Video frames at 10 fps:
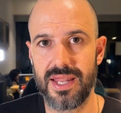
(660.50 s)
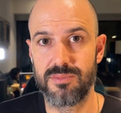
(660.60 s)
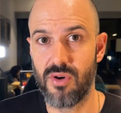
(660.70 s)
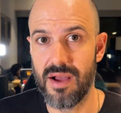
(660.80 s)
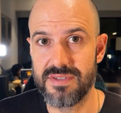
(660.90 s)

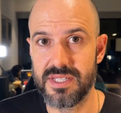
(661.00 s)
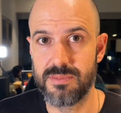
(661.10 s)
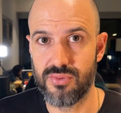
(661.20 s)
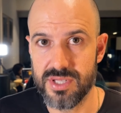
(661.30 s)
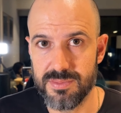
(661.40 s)
privacy
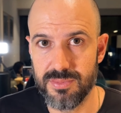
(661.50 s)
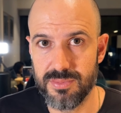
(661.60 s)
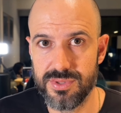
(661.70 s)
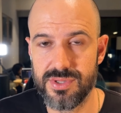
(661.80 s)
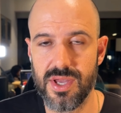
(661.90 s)

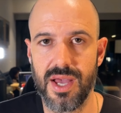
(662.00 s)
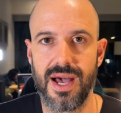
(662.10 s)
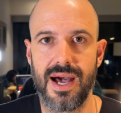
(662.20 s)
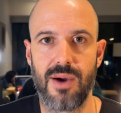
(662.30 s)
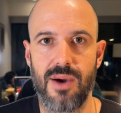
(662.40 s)
principles,
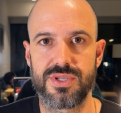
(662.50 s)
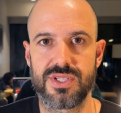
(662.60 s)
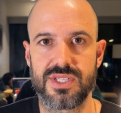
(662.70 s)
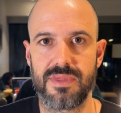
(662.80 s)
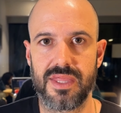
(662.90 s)
which is
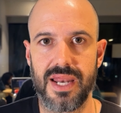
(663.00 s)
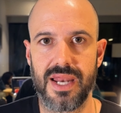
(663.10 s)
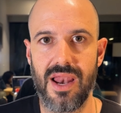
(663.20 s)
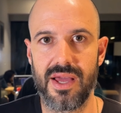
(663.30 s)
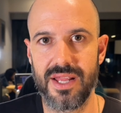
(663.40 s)
something that
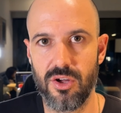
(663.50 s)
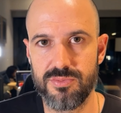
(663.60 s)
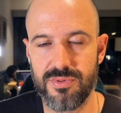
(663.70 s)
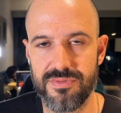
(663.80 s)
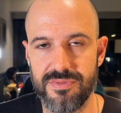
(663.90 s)
allied health
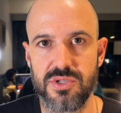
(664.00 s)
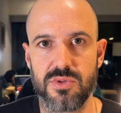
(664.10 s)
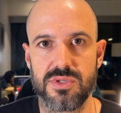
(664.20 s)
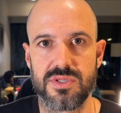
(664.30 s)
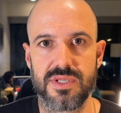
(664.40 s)

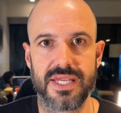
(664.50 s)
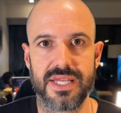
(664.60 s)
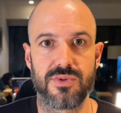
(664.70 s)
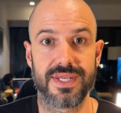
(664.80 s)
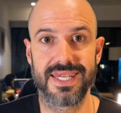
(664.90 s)
professionals need
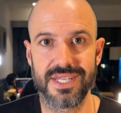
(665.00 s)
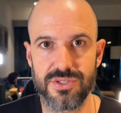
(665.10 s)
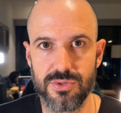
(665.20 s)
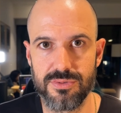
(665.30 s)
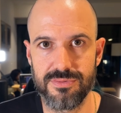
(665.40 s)
to adhere
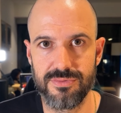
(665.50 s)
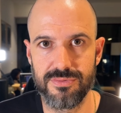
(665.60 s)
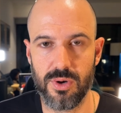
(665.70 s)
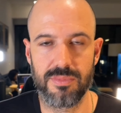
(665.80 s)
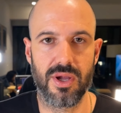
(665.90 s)
to for
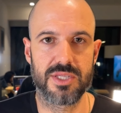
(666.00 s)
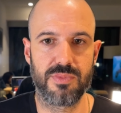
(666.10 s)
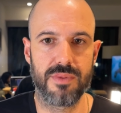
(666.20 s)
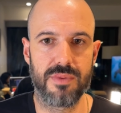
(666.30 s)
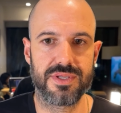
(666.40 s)
compliance
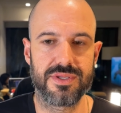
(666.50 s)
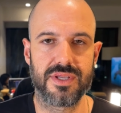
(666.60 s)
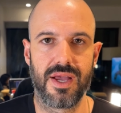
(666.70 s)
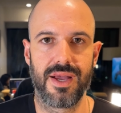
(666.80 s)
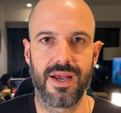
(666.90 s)
purposes,
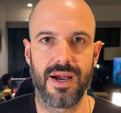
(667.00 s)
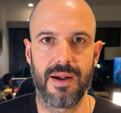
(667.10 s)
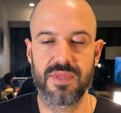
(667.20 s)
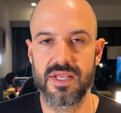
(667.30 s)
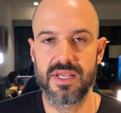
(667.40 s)

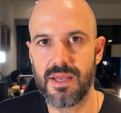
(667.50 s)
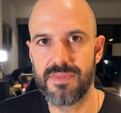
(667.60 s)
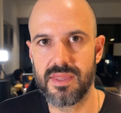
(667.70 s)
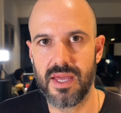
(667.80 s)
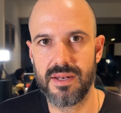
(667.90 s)
is
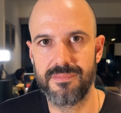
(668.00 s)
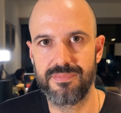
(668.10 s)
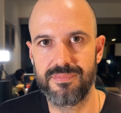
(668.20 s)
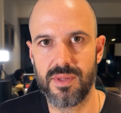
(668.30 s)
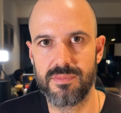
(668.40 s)
something that
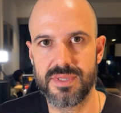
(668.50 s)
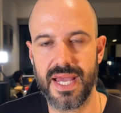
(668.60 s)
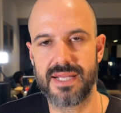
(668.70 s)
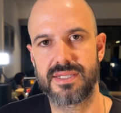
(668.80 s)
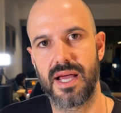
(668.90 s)

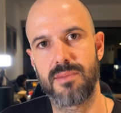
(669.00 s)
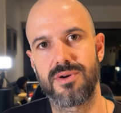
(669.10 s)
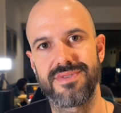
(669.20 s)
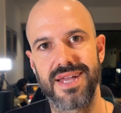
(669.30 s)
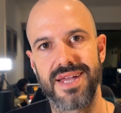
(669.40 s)
takes a
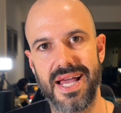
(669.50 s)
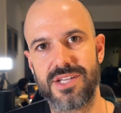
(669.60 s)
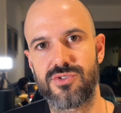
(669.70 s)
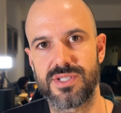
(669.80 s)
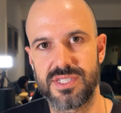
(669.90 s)
number of
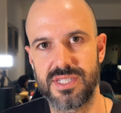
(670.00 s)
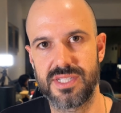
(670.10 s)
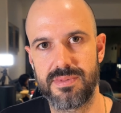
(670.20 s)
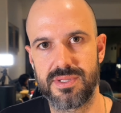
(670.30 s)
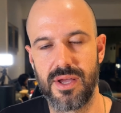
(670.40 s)
extra
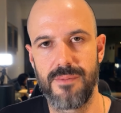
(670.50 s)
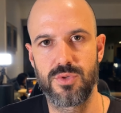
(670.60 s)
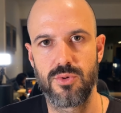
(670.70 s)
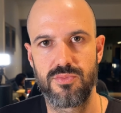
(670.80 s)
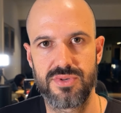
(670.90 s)
steps
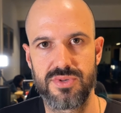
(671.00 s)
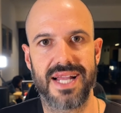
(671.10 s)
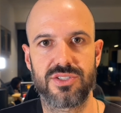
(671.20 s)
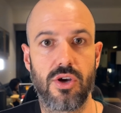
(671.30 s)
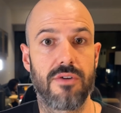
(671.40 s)
to
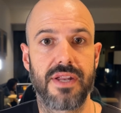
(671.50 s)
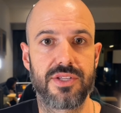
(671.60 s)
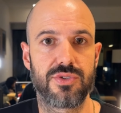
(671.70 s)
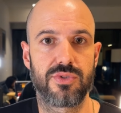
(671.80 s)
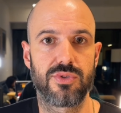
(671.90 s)
protect
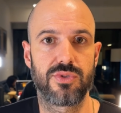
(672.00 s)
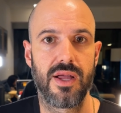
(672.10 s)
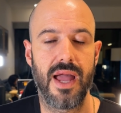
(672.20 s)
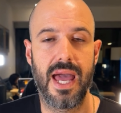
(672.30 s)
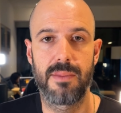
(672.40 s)
confidential
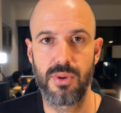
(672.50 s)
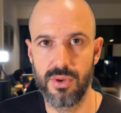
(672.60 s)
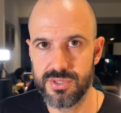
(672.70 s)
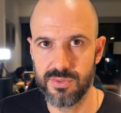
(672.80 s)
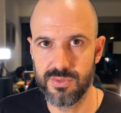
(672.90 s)
and
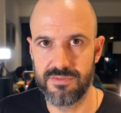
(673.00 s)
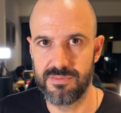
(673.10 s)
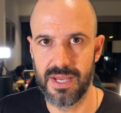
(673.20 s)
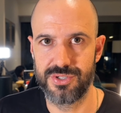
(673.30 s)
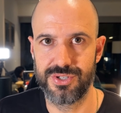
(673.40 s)
personal
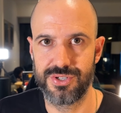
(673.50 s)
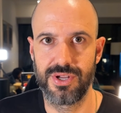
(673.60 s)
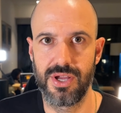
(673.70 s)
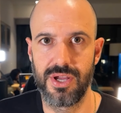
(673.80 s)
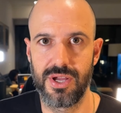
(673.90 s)
information
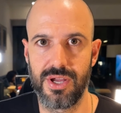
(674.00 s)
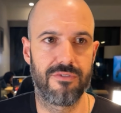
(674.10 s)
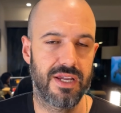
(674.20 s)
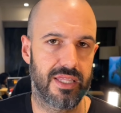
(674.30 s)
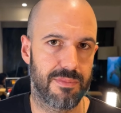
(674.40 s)
of
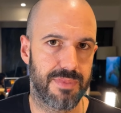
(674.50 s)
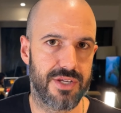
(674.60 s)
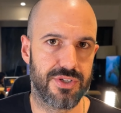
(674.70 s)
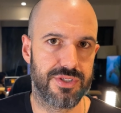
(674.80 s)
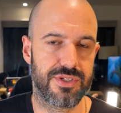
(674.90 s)
either
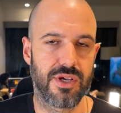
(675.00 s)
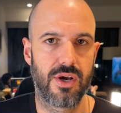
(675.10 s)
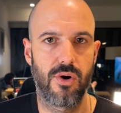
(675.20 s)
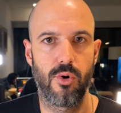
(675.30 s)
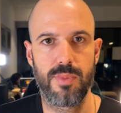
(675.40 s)
patients
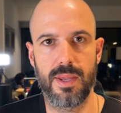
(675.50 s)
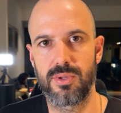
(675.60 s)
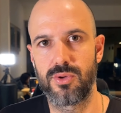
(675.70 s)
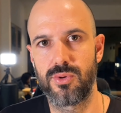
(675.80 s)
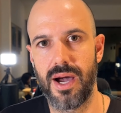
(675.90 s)
or people
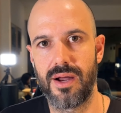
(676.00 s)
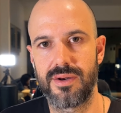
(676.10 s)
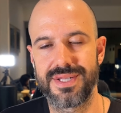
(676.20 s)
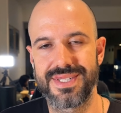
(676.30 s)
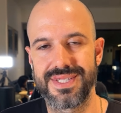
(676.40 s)
who are
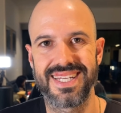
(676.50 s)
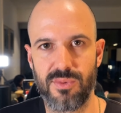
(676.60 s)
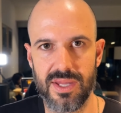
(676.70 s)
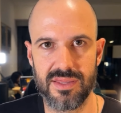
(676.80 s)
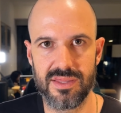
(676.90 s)
dealing
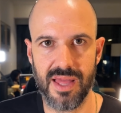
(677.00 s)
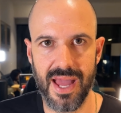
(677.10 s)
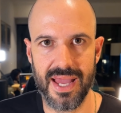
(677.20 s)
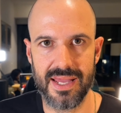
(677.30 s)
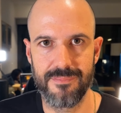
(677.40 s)
with
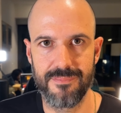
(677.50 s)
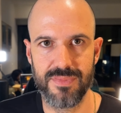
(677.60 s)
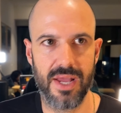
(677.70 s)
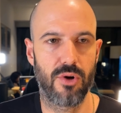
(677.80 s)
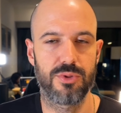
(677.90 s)
a
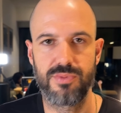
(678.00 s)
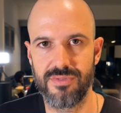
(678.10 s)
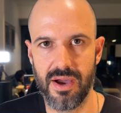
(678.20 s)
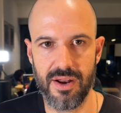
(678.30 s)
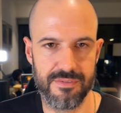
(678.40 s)
health
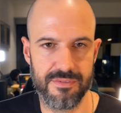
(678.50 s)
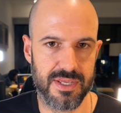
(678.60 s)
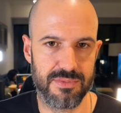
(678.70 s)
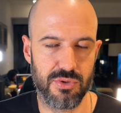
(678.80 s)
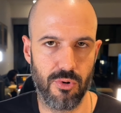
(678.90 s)
provider of some
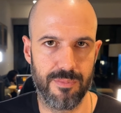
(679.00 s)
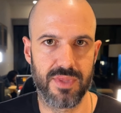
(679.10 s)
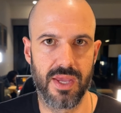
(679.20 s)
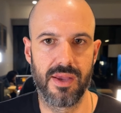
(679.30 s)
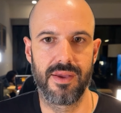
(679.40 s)
sort.
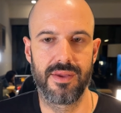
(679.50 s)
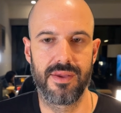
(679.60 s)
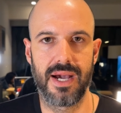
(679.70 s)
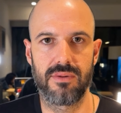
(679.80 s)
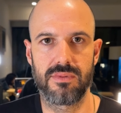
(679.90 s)

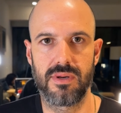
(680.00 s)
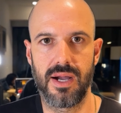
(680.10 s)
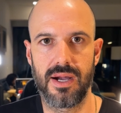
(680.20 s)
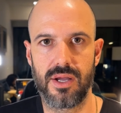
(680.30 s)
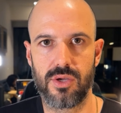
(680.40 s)
Now,
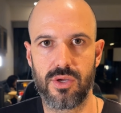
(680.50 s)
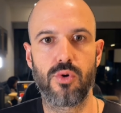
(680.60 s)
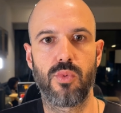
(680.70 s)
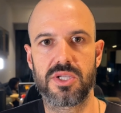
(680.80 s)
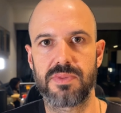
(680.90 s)
Google
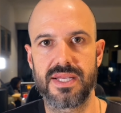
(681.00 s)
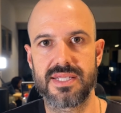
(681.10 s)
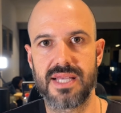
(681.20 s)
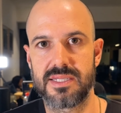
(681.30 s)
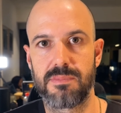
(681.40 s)
Workspace
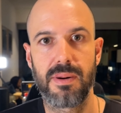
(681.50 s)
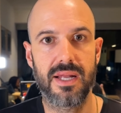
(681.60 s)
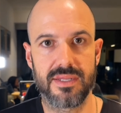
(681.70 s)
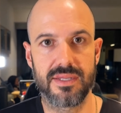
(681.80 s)
has a button,